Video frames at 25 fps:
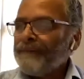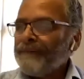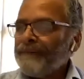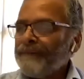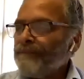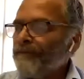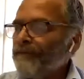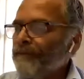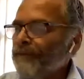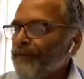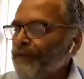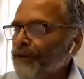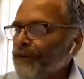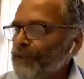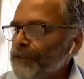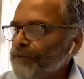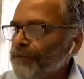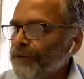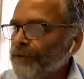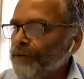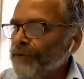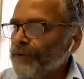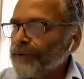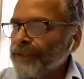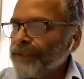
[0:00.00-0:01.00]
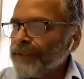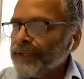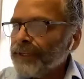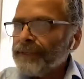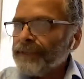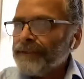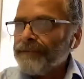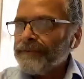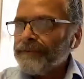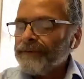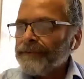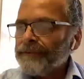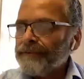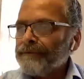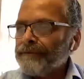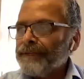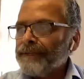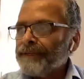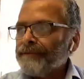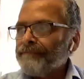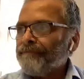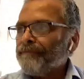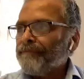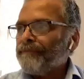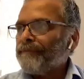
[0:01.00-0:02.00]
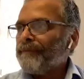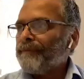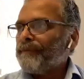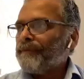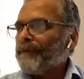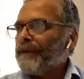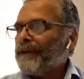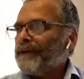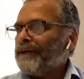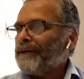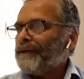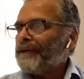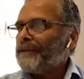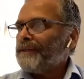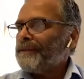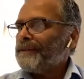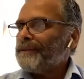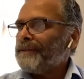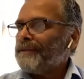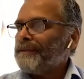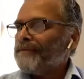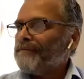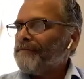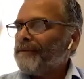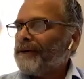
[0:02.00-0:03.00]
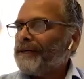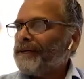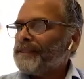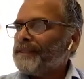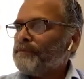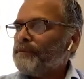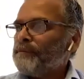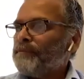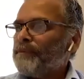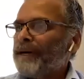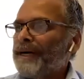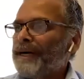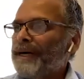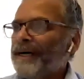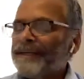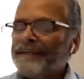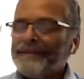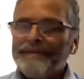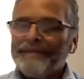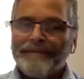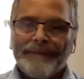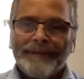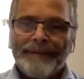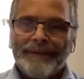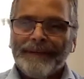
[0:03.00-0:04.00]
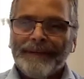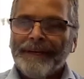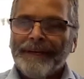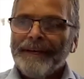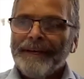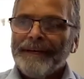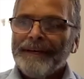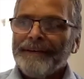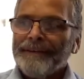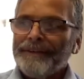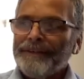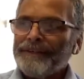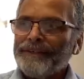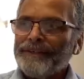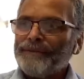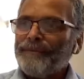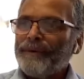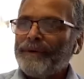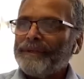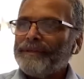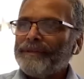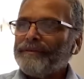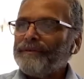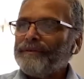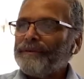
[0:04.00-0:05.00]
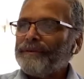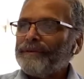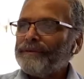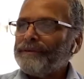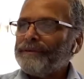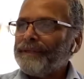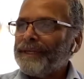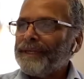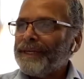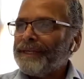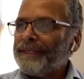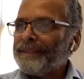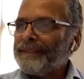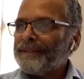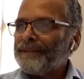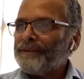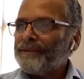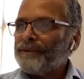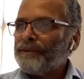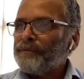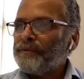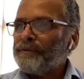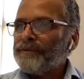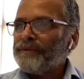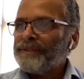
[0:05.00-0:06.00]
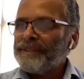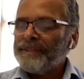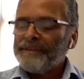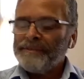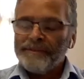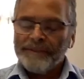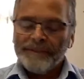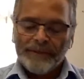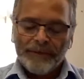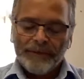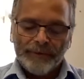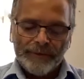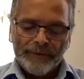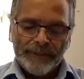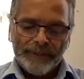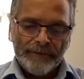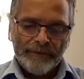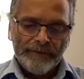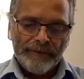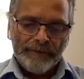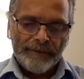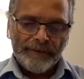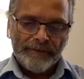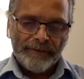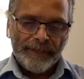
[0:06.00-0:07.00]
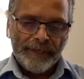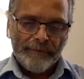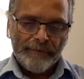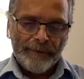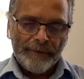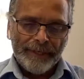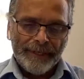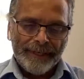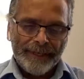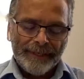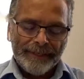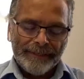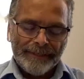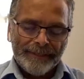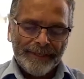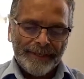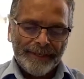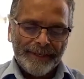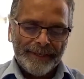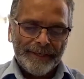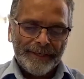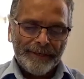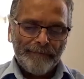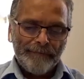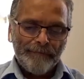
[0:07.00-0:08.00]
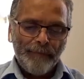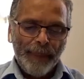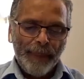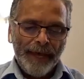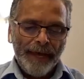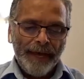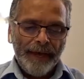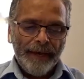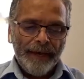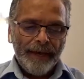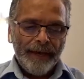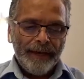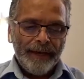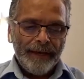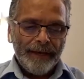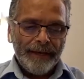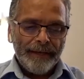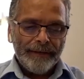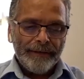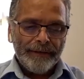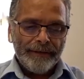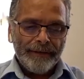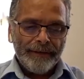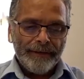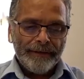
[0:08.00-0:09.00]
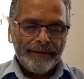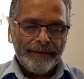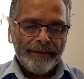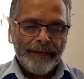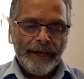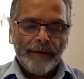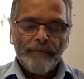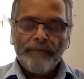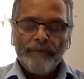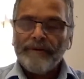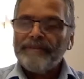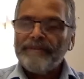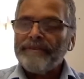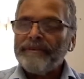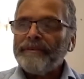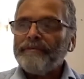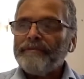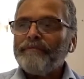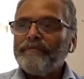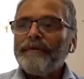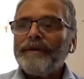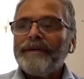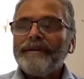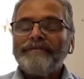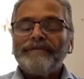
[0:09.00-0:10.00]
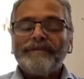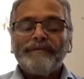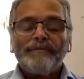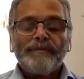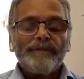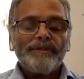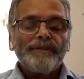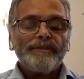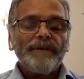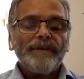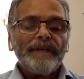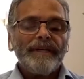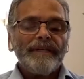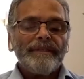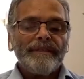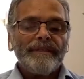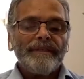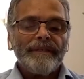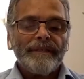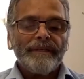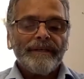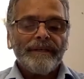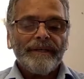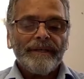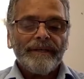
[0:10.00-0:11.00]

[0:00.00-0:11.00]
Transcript: First of all, thank you for the invite to be part of this wonderful group of series of seminars. Yeah, I'm from Australia.